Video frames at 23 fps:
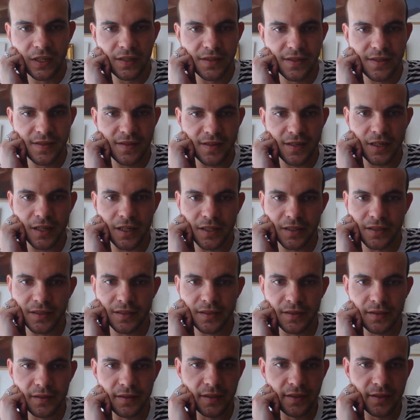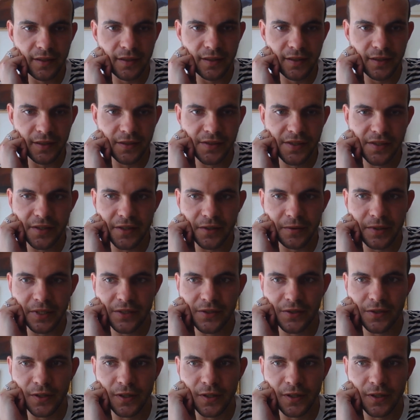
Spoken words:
start this series